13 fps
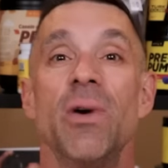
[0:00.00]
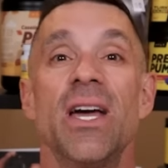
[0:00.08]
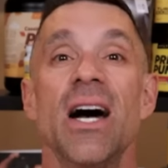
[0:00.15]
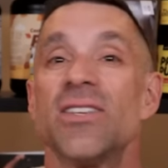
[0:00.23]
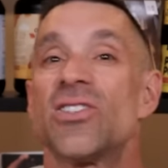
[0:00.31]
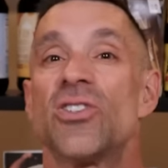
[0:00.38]
We
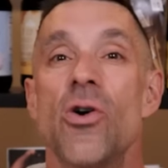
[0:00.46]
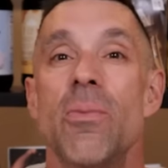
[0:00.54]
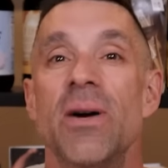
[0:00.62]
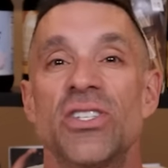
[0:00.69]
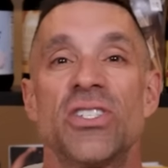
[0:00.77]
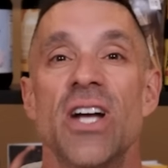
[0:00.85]
got so
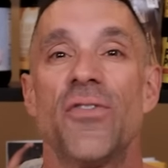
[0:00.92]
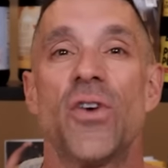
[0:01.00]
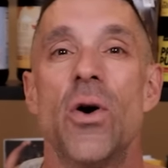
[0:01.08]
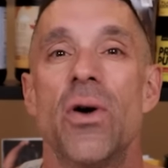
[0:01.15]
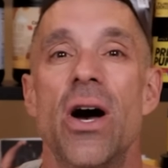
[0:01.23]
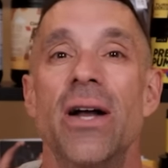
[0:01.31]
much stuff
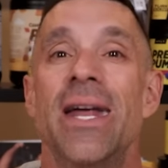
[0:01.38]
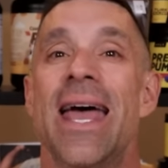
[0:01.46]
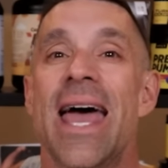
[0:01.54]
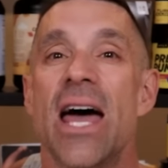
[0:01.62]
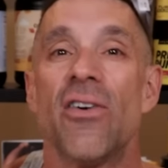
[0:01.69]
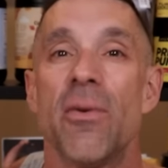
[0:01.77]
going on.
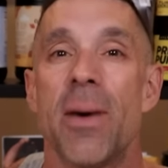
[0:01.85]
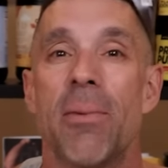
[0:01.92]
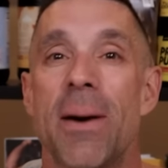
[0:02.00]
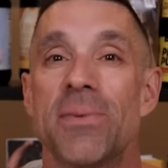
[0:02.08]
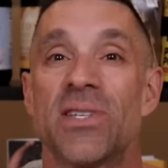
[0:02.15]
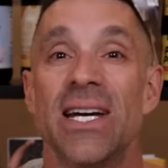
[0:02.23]
Head over to
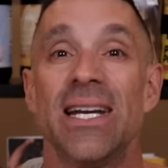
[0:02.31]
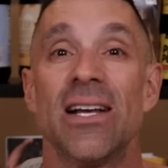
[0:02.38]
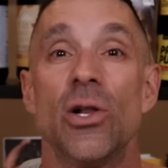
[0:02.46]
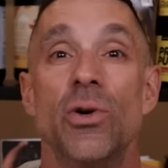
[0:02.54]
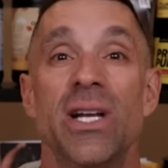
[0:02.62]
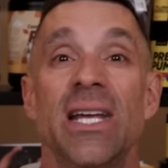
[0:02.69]
my website,
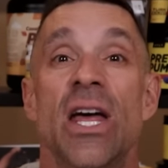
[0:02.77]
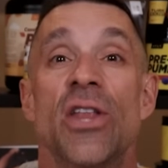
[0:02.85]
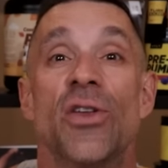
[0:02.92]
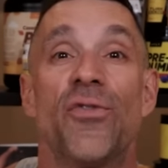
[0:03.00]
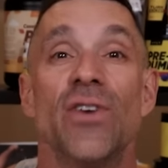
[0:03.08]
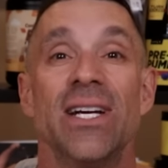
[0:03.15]
including
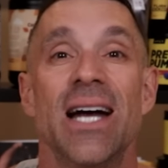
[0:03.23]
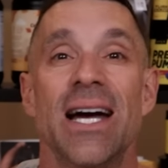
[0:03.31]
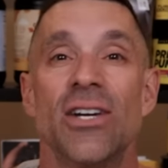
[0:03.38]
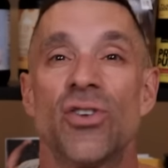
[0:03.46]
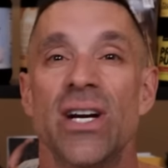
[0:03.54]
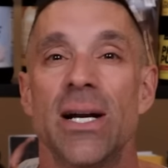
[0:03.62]
the free
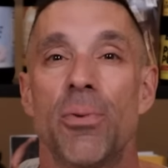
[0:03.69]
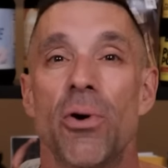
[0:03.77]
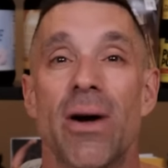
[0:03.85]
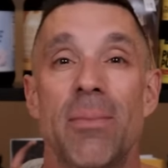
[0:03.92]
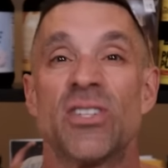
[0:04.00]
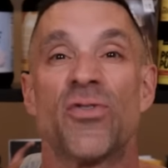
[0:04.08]
diet and training
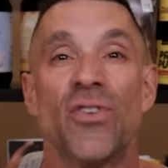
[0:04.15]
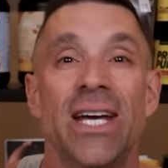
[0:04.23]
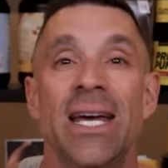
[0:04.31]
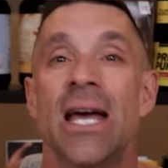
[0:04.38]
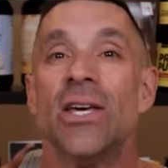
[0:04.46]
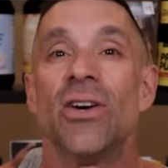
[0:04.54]
program. It's
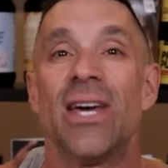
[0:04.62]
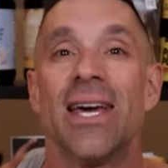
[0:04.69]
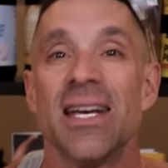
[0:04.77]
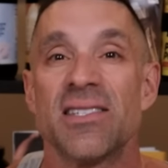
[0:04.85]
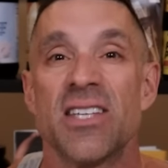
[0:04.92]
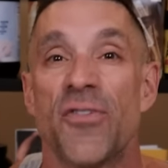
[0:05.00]
free. You can
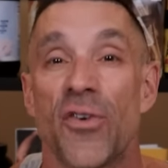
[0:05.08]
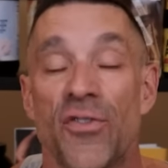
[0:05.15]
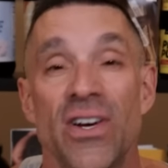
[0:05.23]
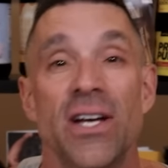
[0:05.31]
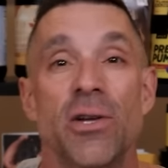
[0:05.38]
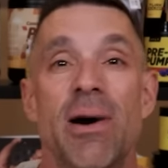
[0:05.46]
get stuff for
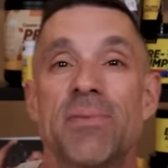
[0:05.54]
free on the